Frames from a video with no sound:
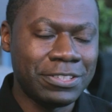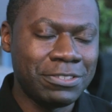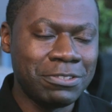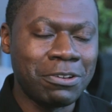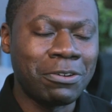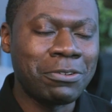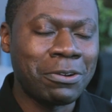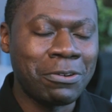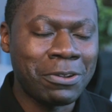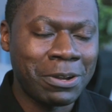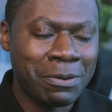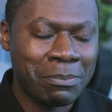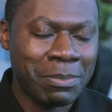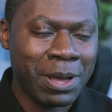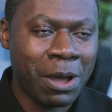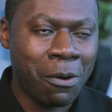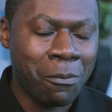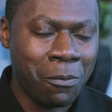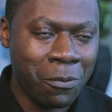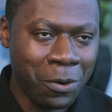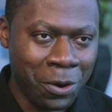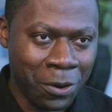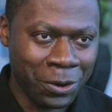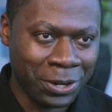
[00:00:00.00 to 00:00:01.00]
It's not all
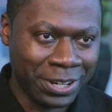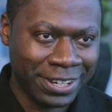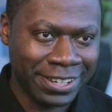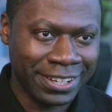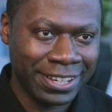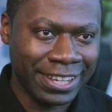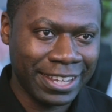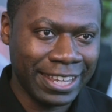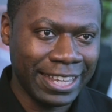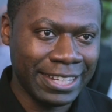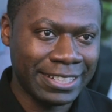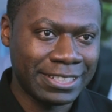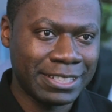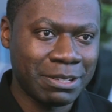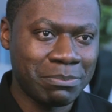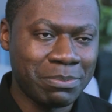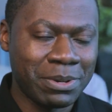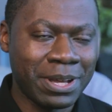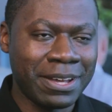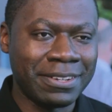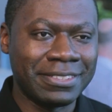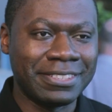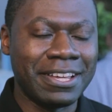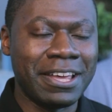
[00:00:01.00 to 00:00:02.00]
about work, it's
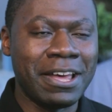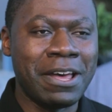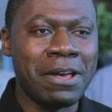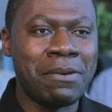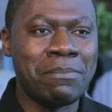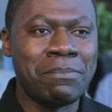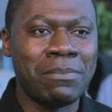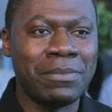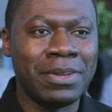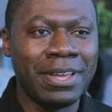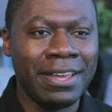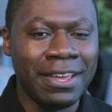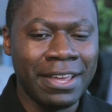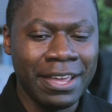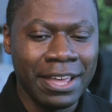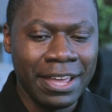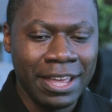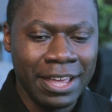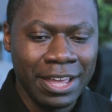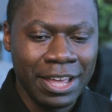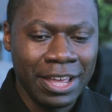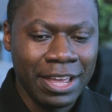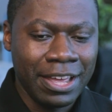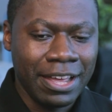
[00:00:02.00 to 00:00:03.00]
about um,
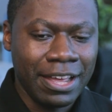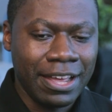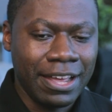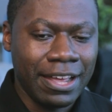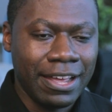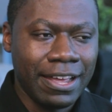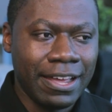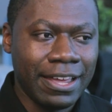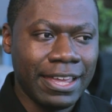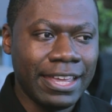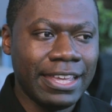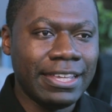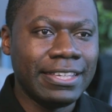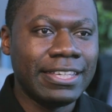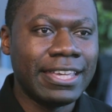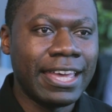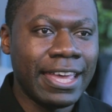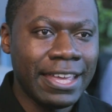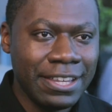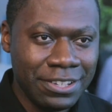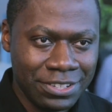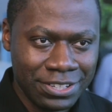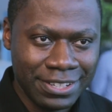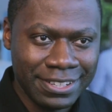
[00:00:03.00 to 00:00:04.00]
uh,
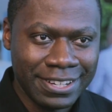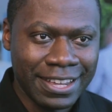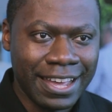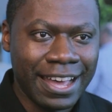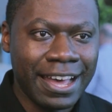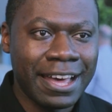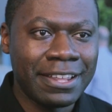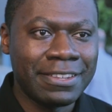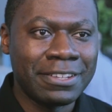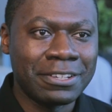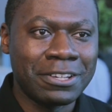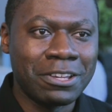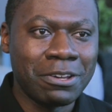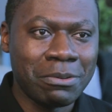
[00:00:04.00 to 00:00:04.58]
engage in other